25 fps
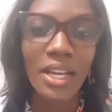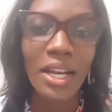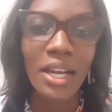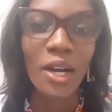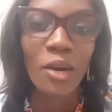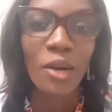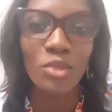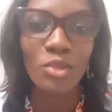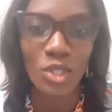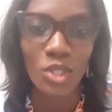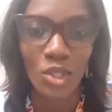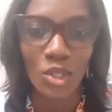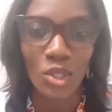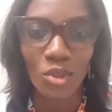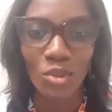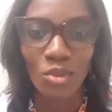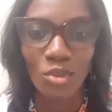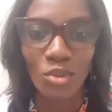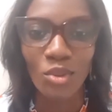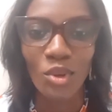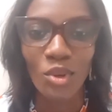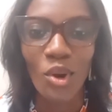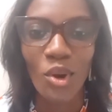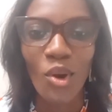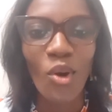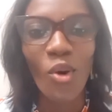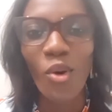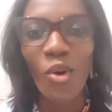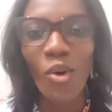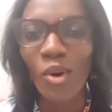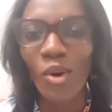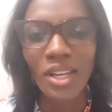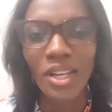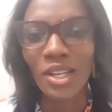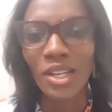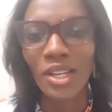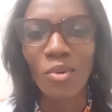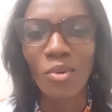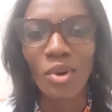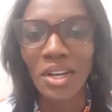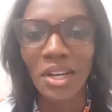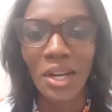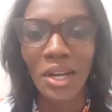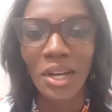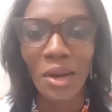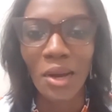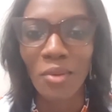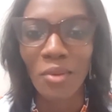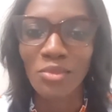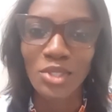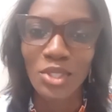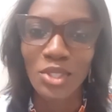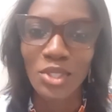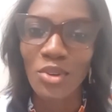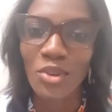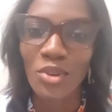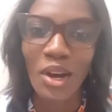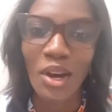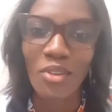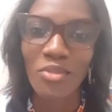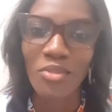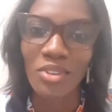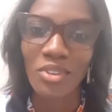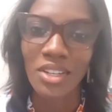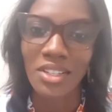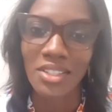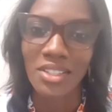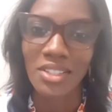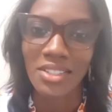come to you, or they didn't want to come to you at first?